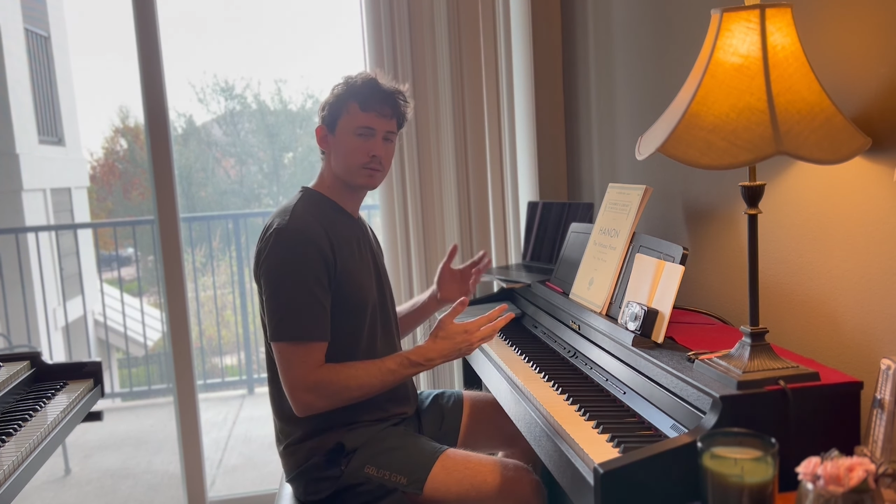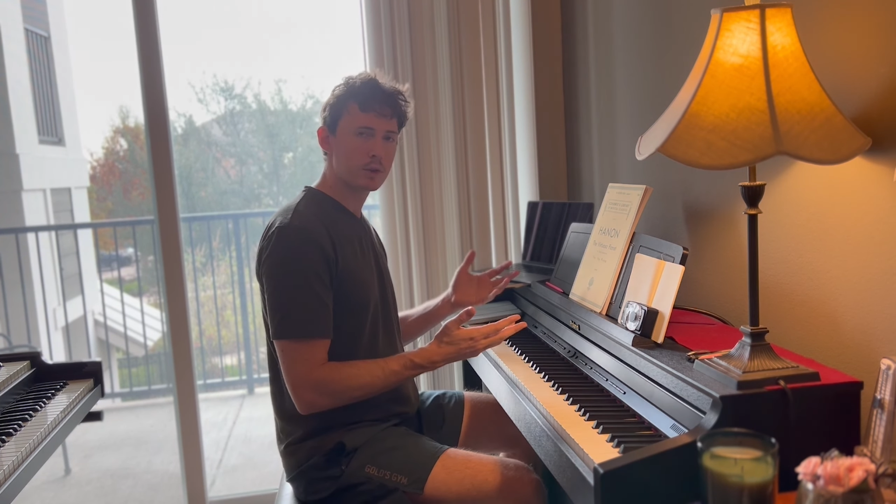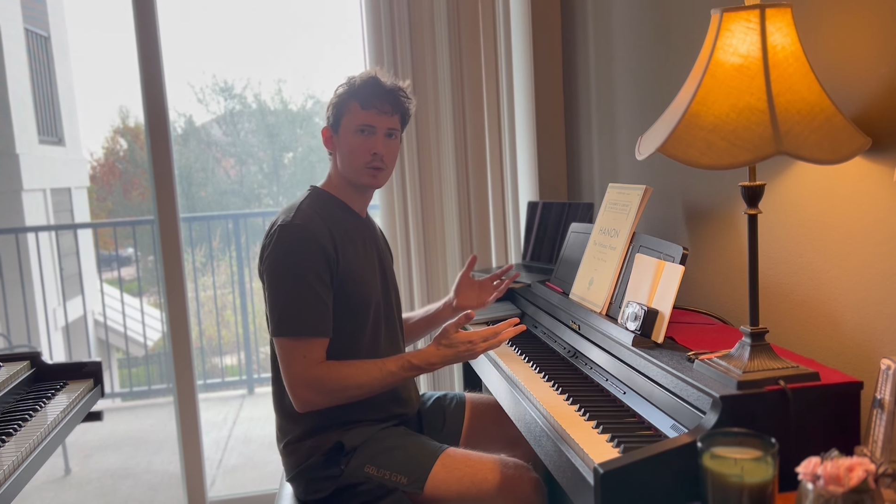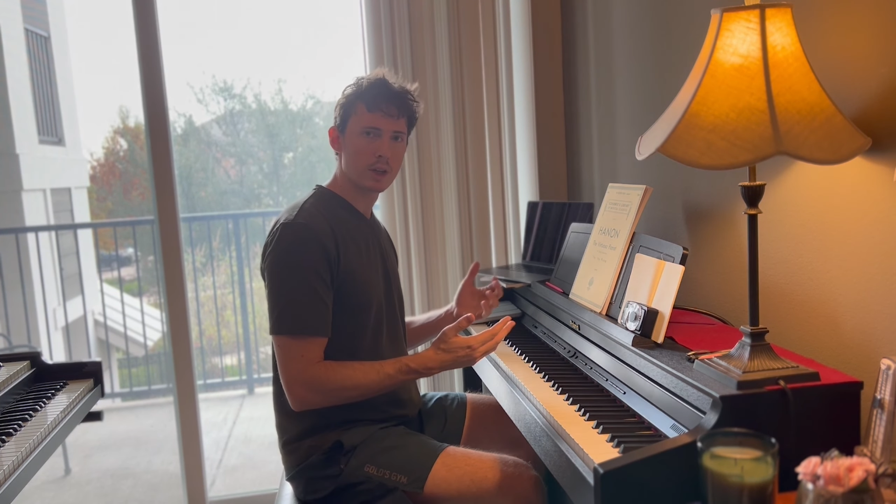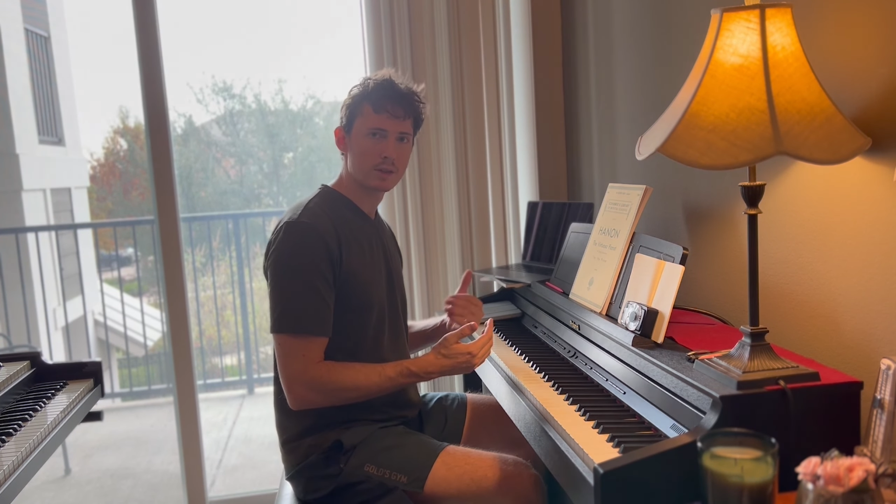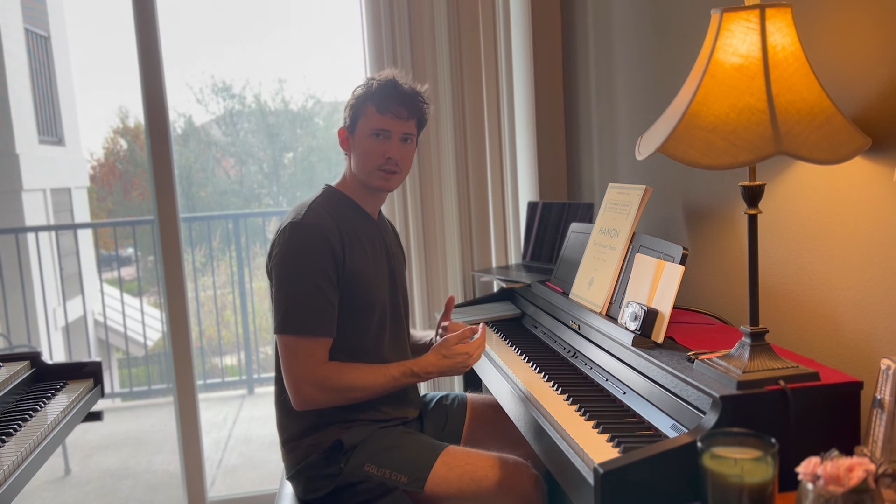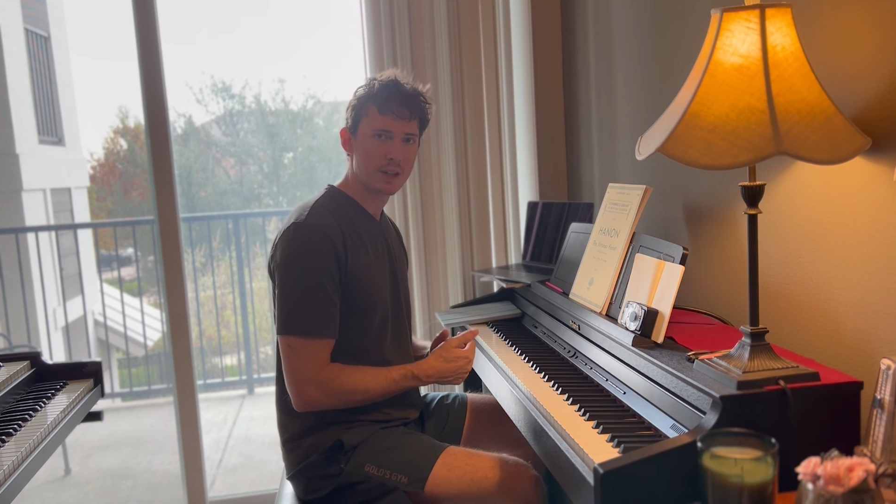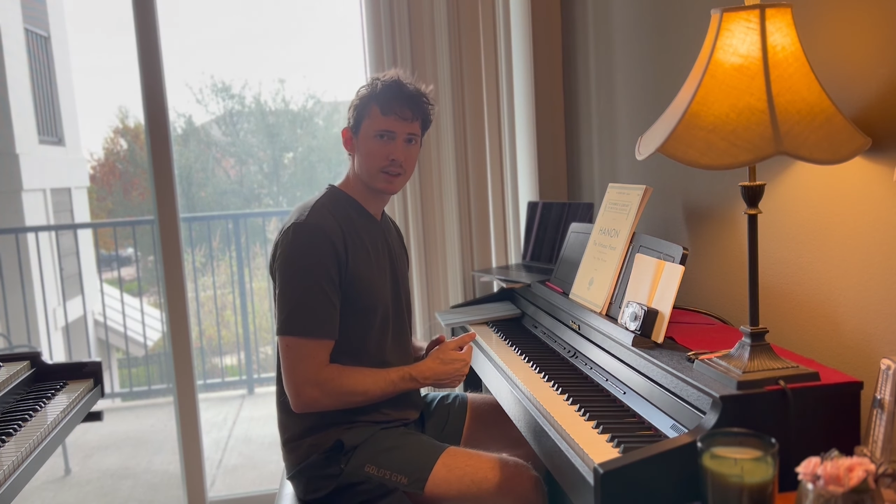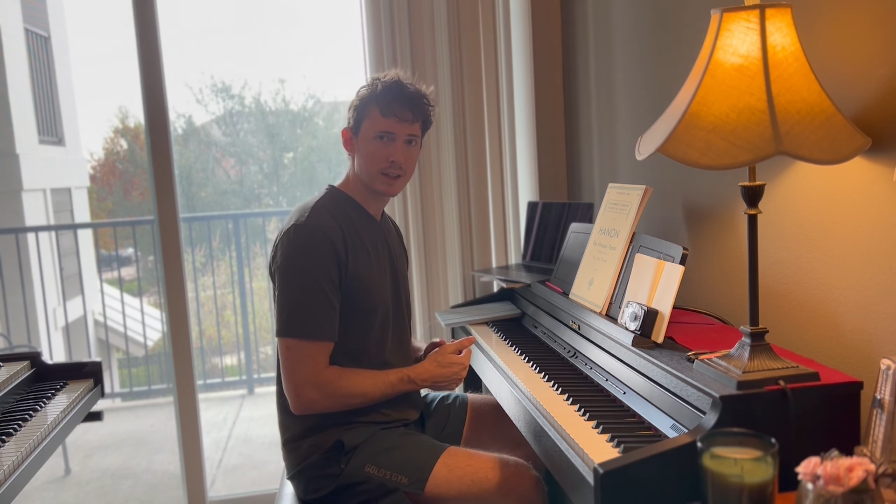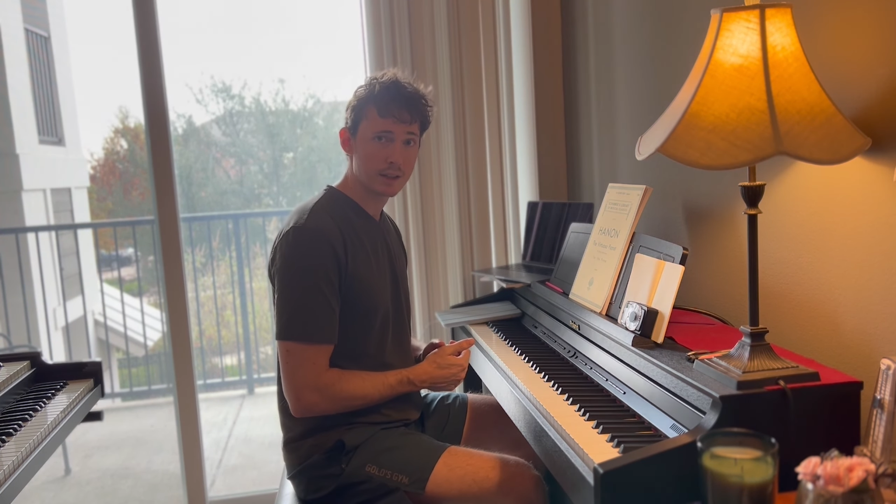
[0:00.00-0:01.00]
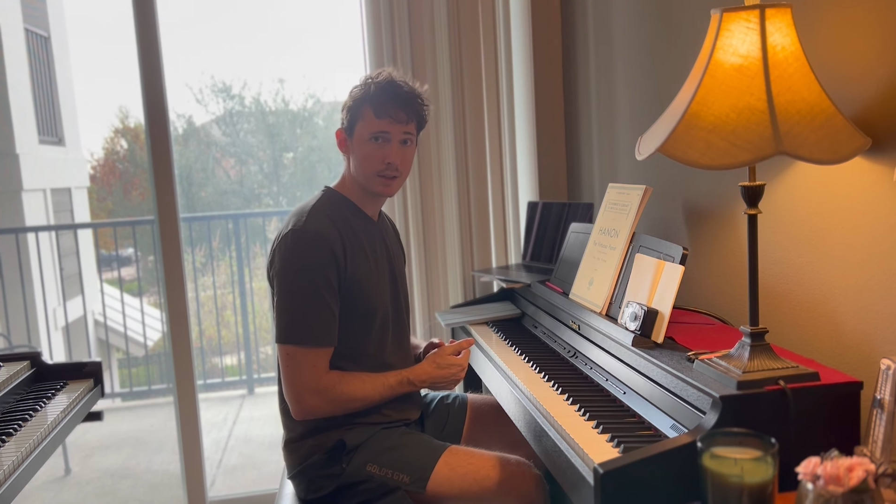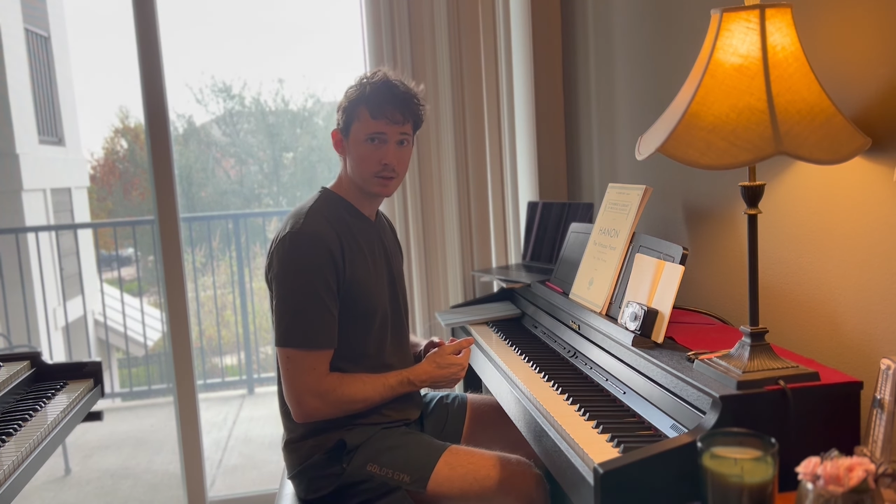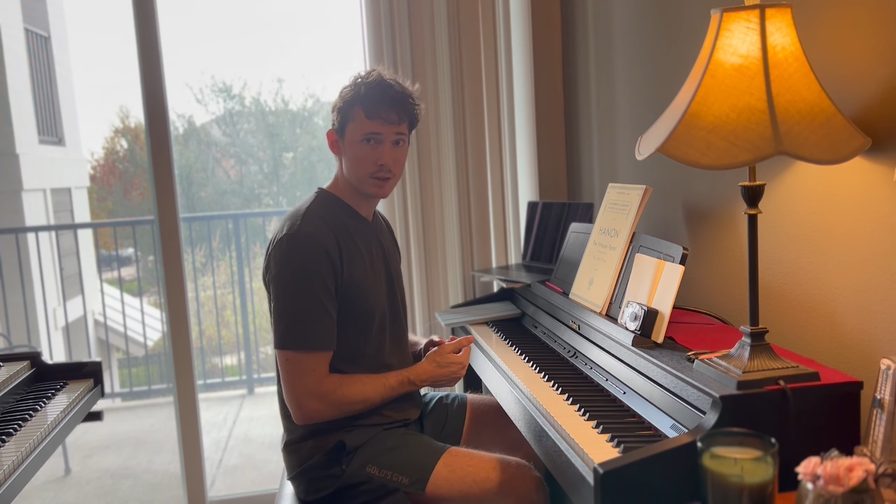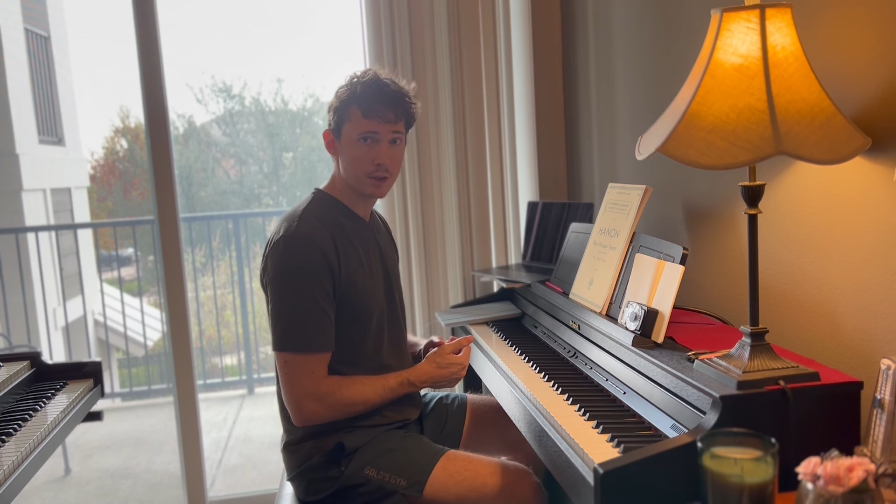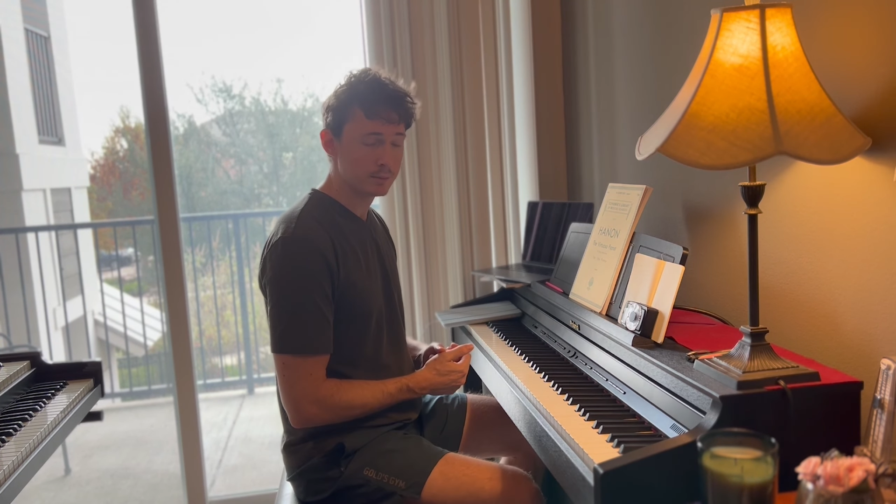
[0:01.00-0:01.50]
cool exercise I like to do
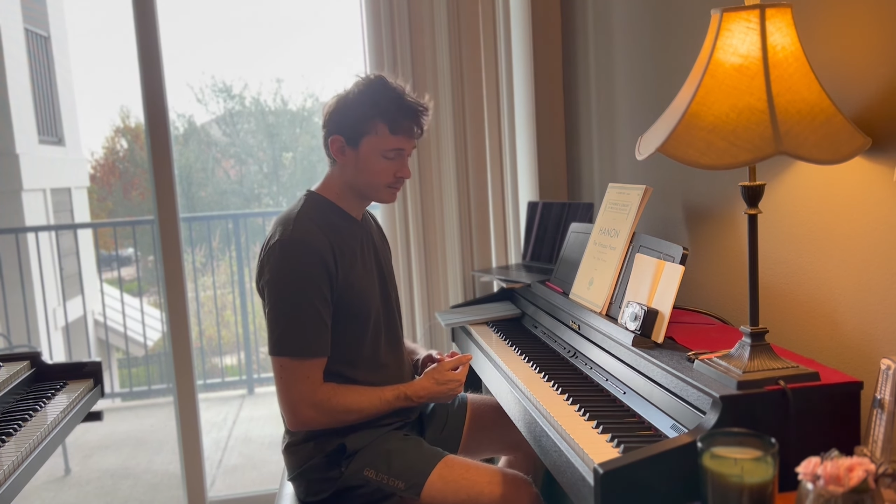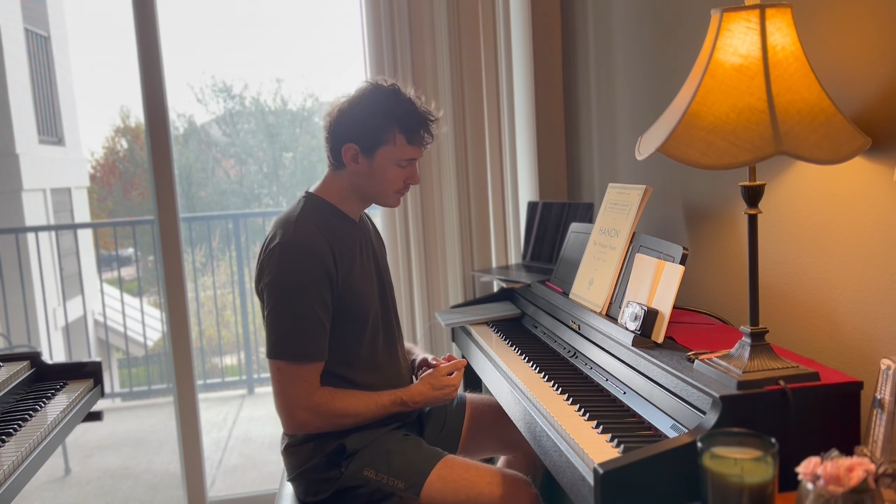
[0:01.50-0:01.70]
too.